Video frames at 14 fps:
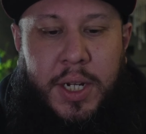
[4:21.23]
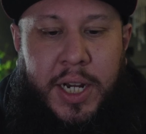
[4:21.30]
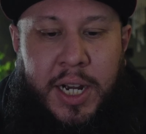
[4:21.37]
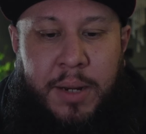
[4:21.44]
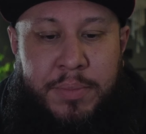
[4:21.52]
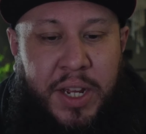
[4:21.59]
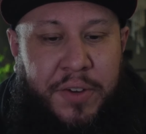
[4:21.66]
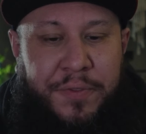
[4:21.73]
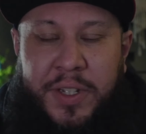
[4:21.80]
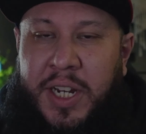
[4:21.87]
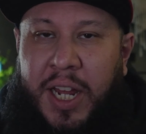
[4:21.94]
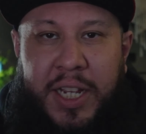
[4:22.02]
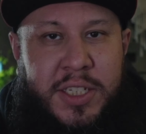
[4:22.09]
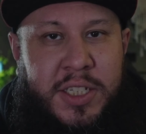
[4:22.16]
Definitely
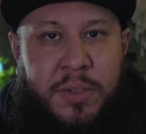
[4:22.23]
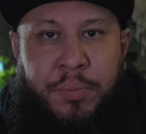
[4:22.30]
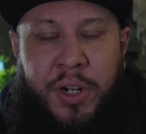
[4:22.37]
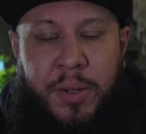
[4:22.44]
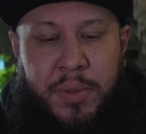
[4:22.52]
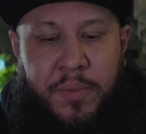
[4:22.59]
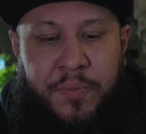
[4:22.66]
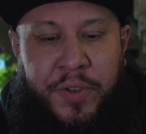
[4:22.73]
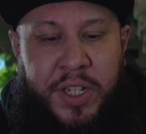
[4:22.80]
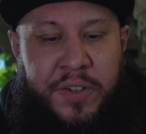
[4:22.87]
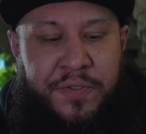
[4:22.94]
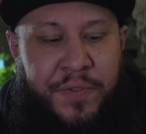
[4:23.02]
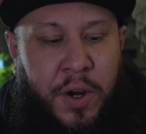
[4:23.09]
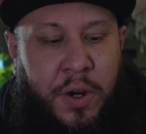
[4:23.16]
nice. It's a premium
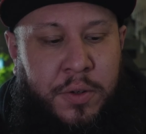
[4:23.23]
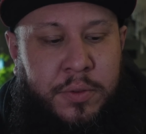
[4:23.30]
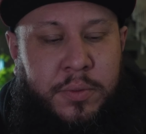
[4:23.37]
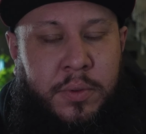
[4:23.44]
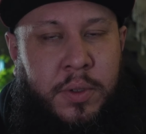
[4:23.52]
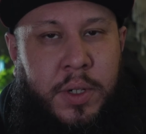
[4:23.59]
feeling phone.